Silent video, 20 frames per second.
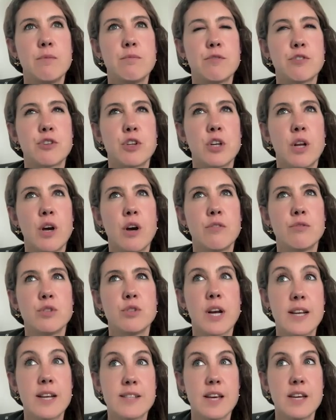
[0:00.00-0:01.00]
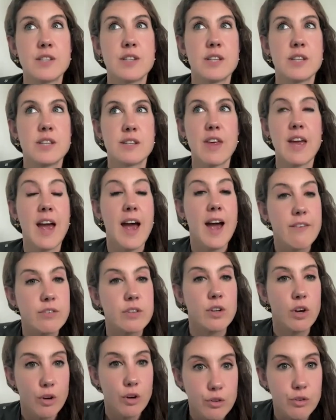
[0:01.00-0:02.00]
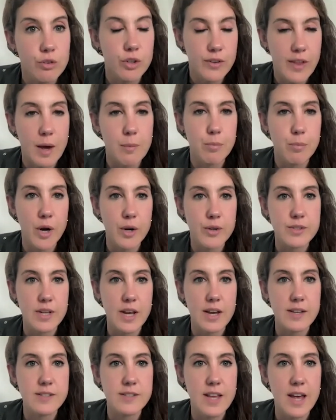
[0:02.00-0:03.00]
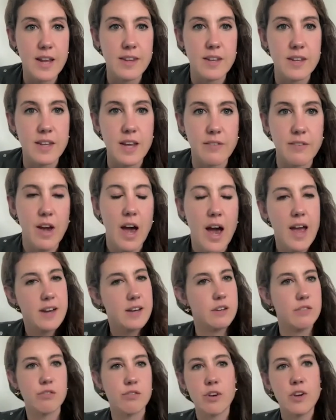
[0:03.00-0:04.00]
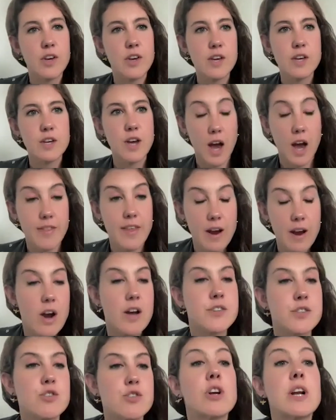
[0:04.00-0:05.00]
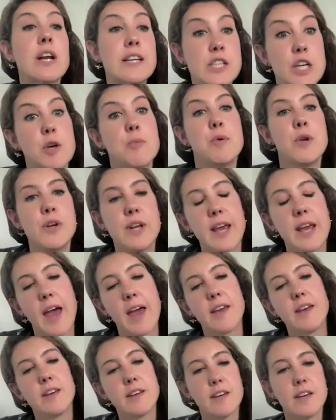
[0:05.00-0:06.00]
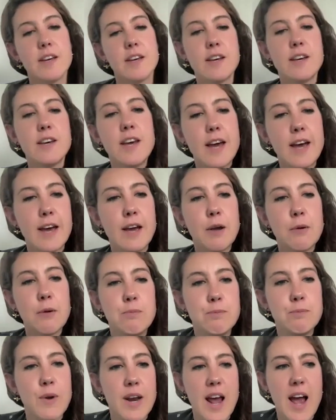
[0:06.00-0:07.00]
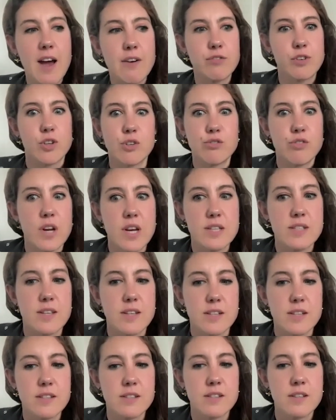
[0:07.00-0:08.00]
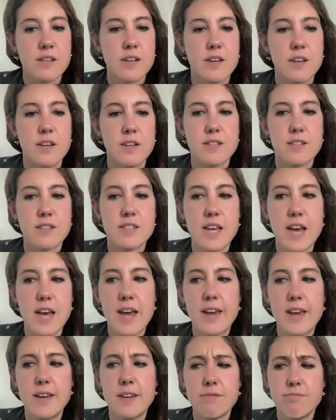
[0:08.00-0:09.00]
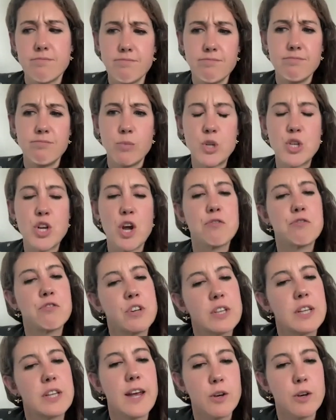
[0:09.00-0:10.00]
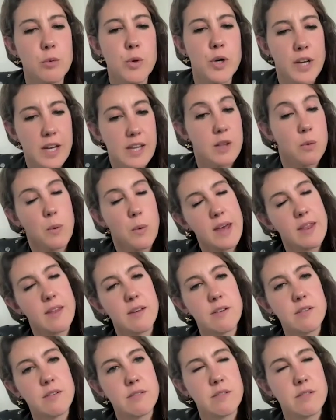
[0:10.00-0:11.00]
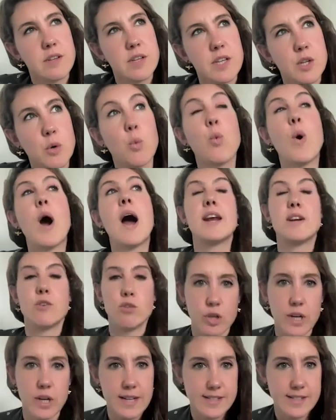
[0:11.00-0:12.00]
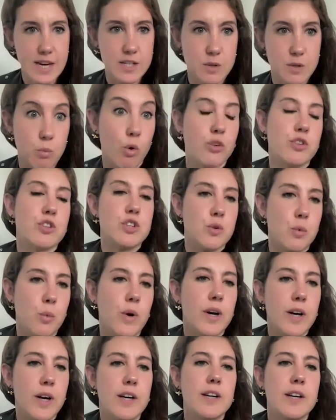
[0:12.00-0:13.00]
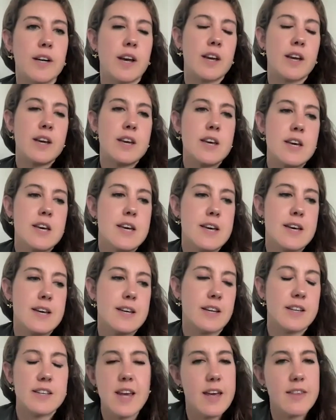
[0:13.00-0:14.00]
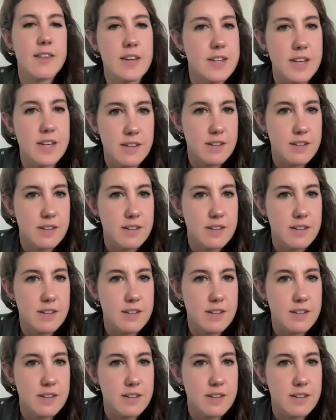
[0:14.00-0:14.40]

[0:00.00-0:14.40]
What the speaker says: for a lot of organizations. If they haven't gone through that process, then they are struggling to communicate, and have good reasons to say, we don't feel like you're working in the way that the wider organization wants you to work. Because they